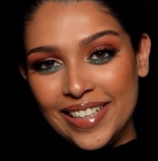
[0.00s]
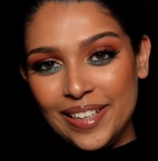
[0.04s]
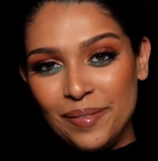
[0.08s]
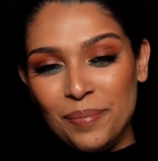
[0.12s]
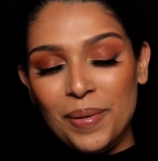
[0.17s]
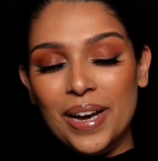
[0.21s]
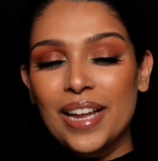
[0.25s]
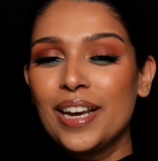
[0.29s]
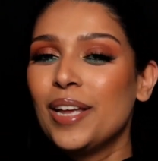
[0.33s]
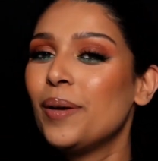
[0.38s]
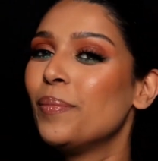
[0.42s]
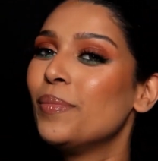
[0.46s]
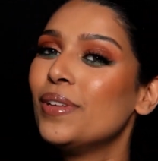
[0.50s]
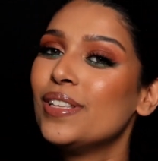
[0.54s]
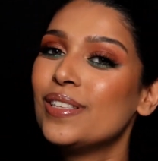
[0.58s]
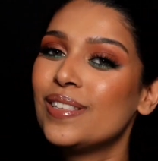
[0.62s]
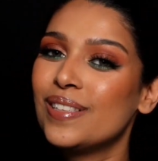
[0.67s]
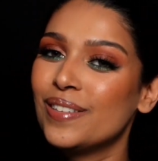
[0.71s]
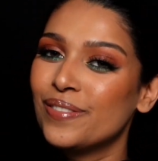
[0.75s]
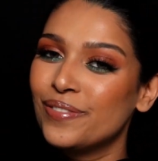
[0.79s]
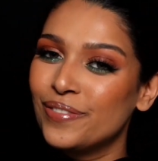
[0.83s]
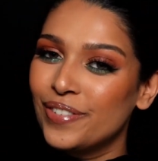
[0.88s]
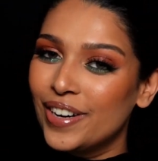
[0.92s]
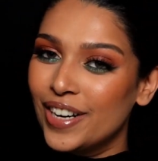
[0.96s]
My name is
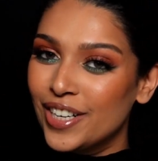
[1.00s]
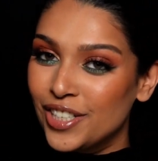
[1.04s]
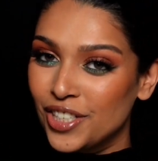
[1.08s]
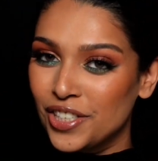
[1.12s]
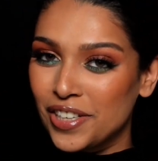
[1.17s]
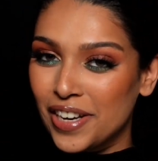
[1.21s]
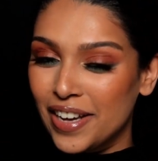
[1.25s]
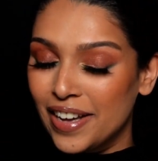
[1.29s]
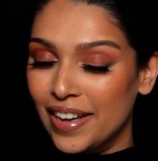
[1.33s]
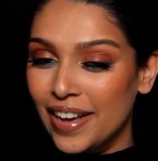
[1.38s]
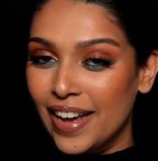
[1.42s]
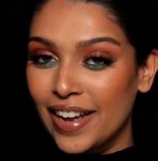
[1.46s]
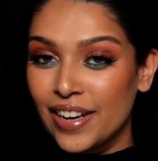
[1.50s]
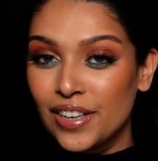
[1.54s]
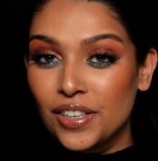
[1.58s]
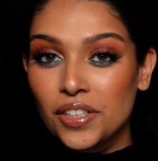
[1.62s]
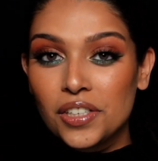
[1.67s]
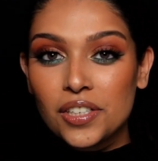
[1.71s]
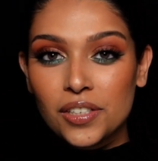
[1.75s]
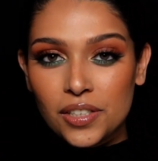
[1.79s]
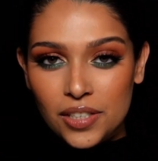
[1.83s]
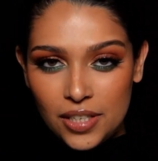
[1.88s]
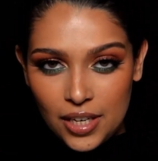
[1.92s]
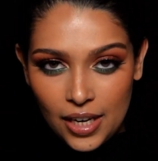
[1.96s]
Varsha and
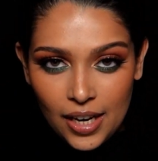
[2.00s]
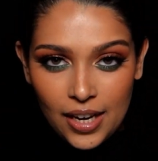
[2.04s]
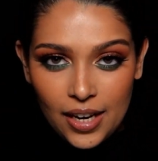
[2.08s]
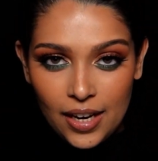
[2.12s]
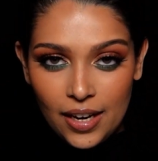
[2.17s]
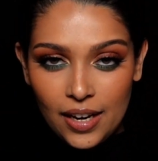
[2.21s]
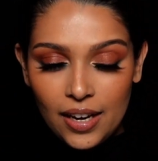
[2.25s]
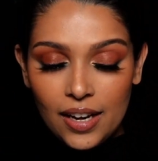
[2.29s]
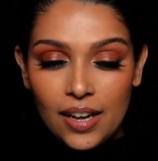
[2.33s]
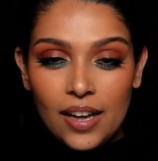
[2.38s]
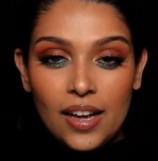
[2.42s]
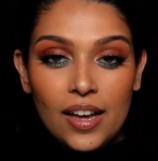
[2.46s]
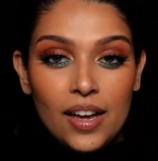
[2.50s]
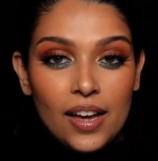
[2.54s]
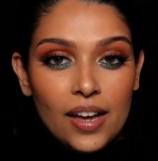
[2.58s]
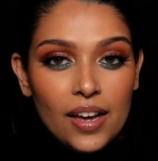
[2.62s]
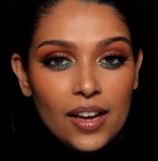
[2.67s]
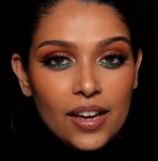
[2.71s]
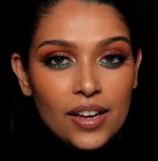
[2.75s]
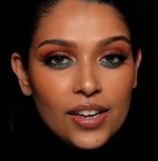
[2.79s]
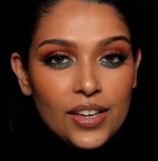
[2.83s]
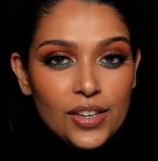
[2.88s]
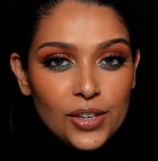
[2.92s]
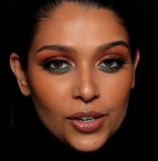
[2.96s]
today
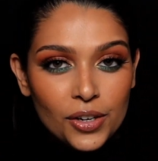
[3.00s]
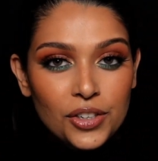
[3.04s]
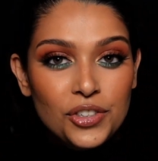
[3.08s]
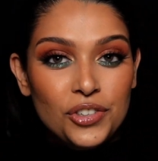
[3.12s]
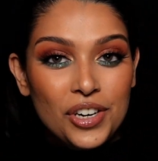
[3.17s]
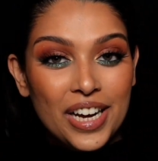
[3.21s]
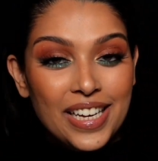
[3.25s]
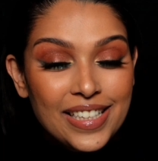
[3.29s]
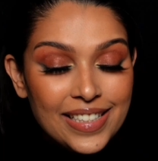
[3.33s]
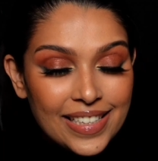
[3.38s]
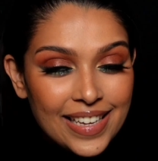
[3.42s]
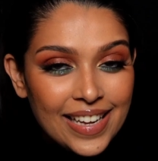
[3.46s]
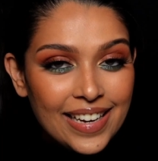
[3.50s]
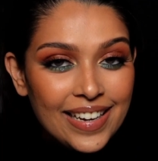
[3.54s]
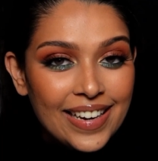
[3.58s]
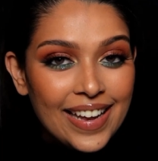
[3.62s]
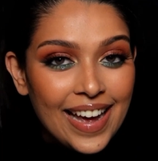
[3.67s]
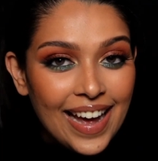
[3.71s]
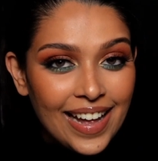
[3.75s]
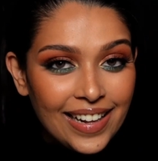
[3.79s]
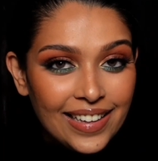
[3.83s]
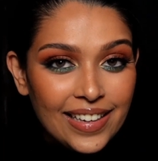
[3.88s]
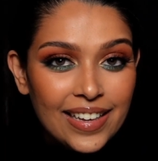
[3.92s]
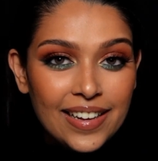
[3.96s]
your dry skin
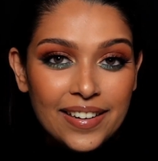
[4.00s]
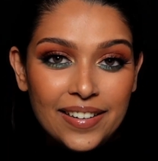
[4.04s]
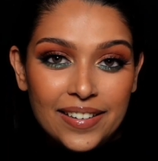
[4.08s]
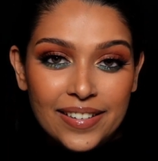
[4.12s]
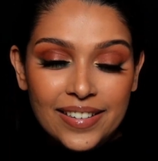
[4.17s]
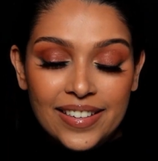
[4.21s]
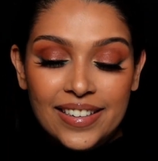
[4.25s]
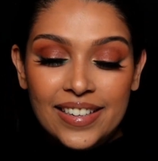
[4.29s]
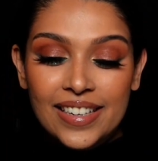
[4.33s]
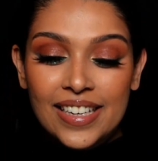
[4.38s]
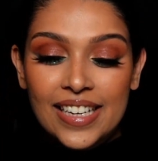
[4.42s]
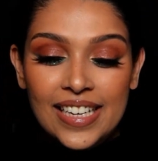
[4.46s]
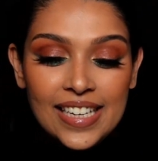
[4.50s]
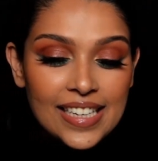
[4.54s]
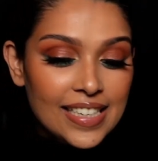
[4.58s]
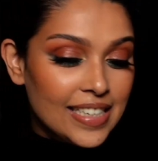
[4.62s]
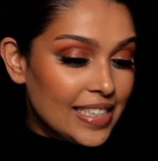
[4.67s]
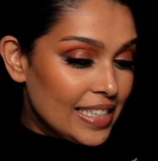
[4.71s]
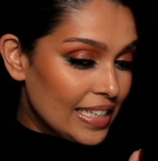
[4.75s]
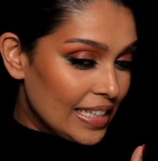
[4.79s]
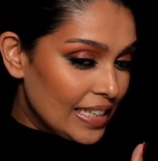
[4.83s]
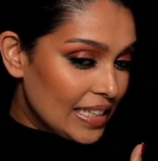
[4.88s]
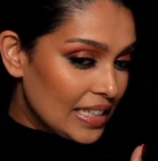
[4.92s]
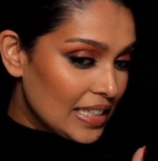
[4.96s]
gal here
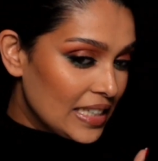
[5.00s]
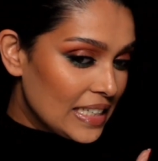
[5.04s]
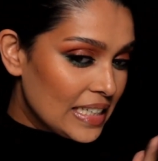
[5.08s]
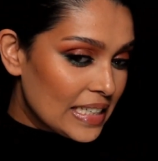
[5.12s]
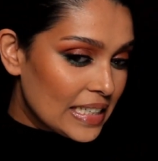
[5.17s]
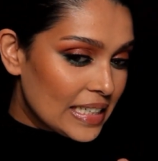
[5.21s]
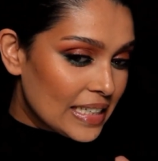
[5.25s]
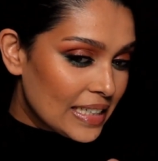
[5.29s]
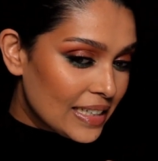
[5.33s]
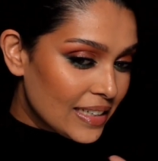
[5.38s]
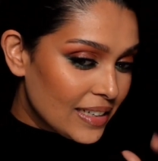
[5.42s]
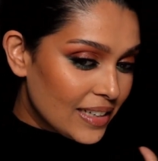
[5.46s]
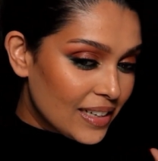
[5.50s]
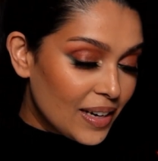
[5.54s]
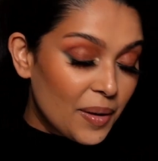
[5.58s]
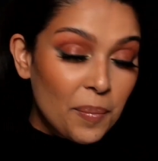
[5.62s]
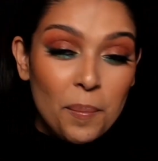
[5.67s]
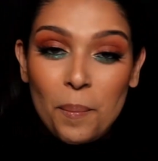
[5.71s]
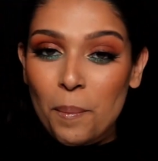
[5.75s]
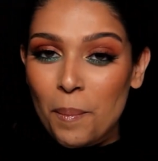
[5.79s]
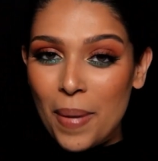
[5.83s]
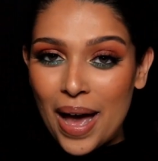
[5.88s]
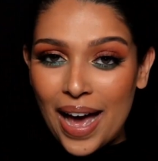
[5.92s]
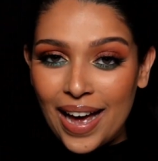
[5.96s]
did a
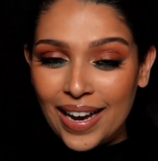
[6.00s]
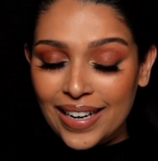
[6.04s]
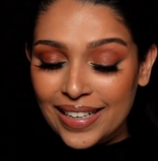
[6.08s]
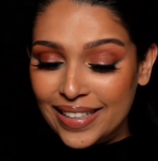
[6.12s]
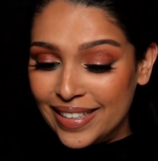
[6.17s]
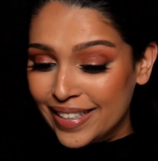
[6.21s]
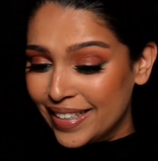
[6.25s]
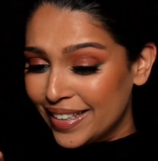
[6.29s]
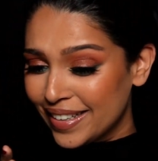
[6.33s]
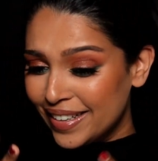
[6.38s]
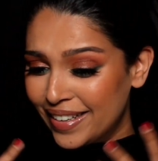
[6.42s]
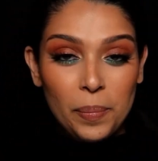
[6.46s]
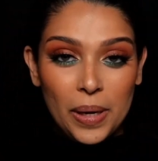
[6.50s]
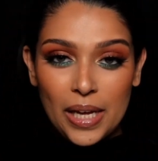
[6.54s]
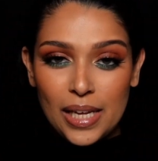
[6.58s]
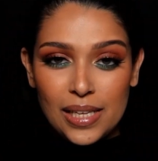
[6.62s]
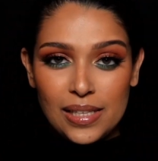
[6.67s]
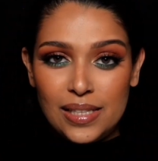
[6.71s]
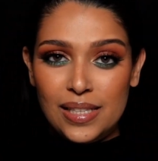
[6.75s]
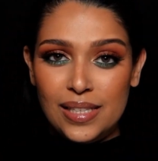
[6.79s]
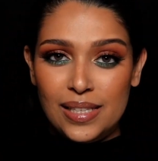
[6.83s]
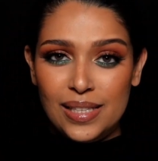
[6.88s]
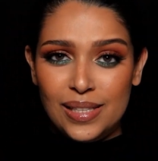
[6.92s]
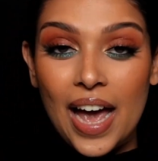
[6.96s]
matte base.